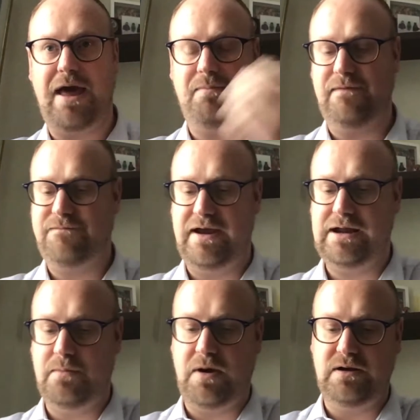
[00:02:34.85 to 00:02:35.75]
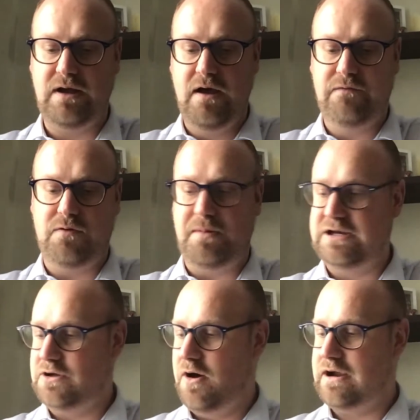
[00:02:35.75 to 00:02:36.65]
been thinking about for my
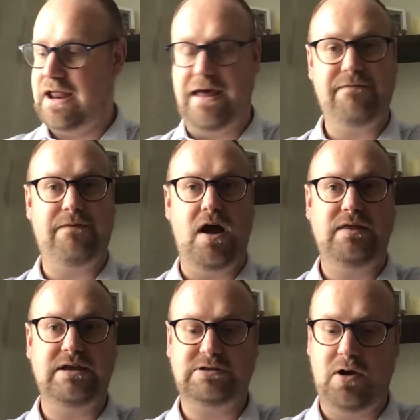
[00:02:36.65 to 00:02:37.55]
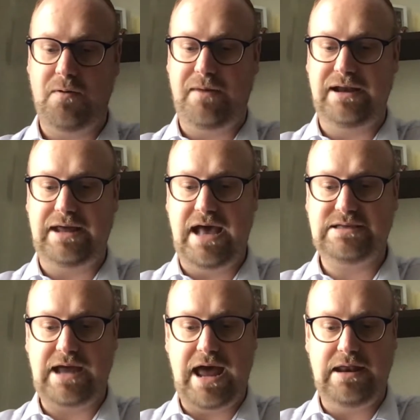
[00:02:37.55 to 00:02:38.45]
talk. And I found this on my
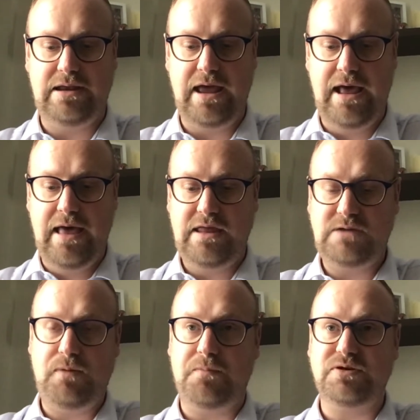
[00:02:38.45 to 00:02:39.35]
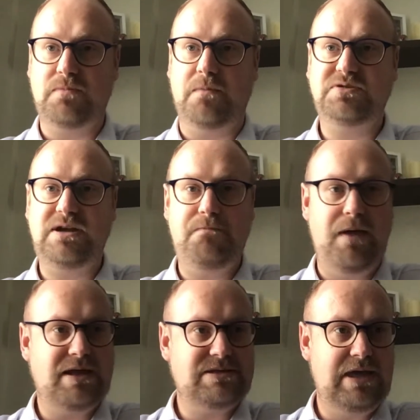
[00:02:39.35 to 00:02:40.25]
desk. And this pupil's mum, she
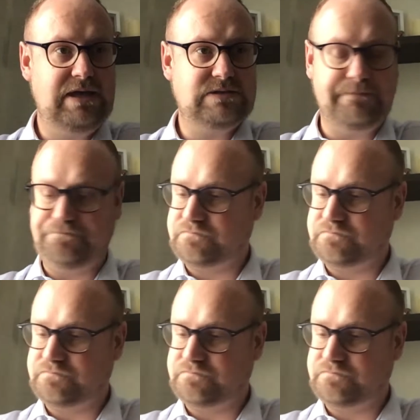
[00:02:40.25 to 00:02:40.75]
makes these.